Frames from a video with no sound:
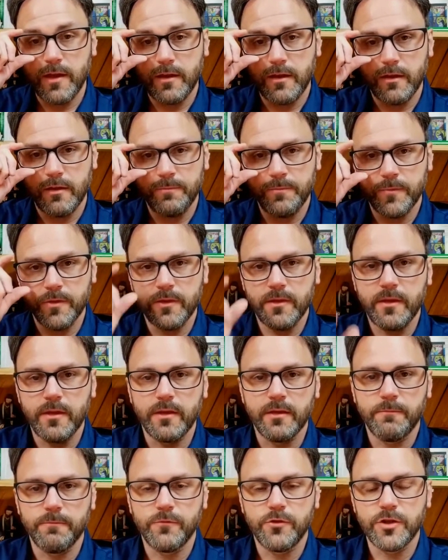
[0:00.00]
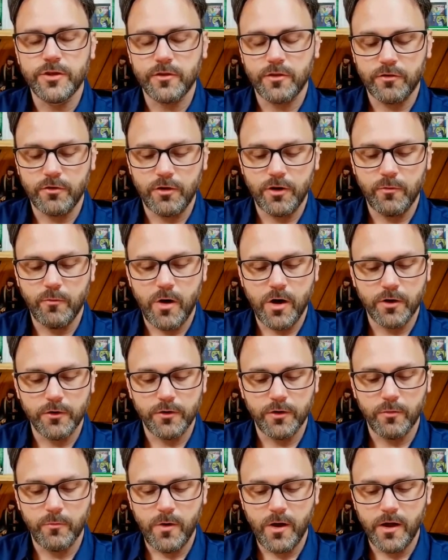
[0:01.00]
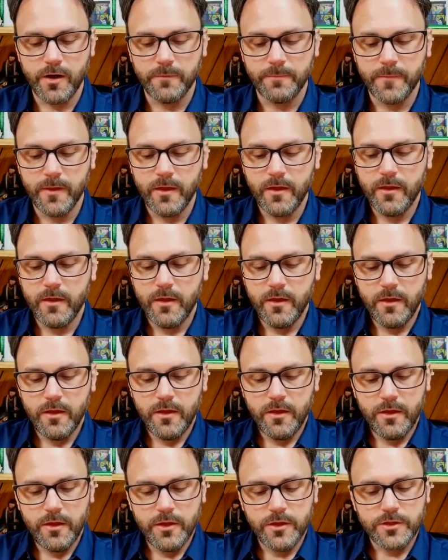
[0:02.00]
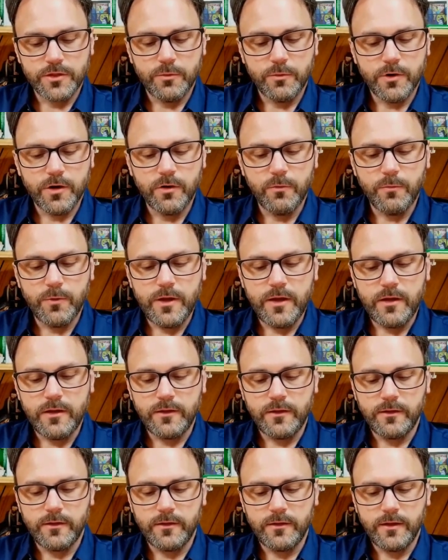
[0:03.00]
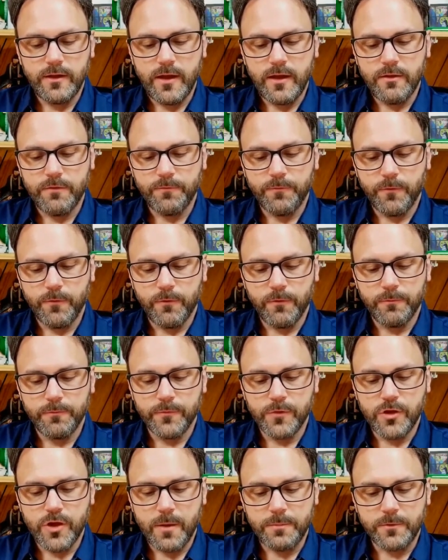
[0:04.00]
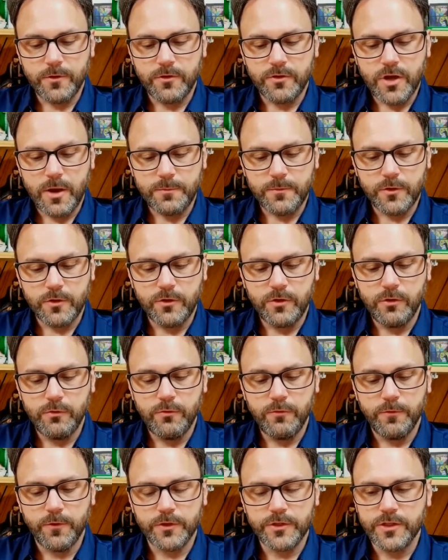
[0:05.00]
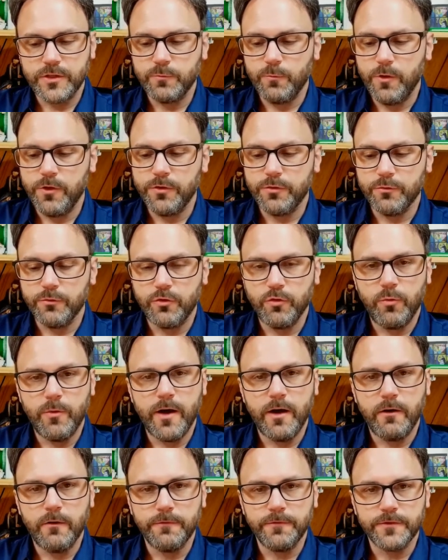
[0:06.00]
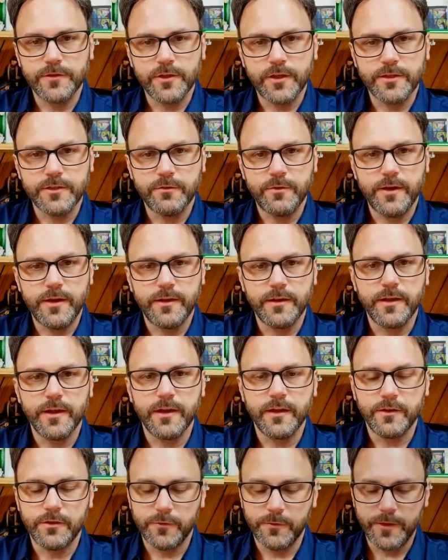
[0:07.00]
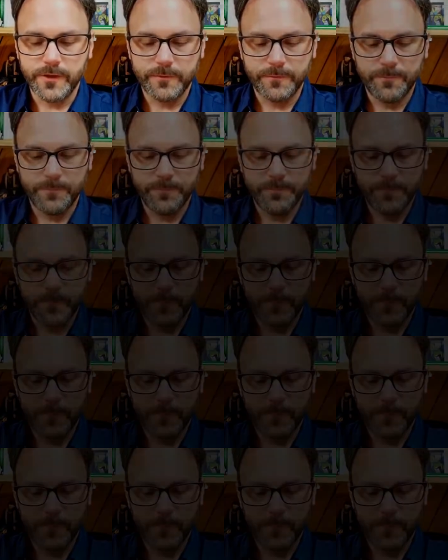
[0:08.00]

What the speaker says: of Cana, the Jesus turning water into wine. So we're going to read today from chapter 2, verses 1 through 12. So let's go ahead and get into it.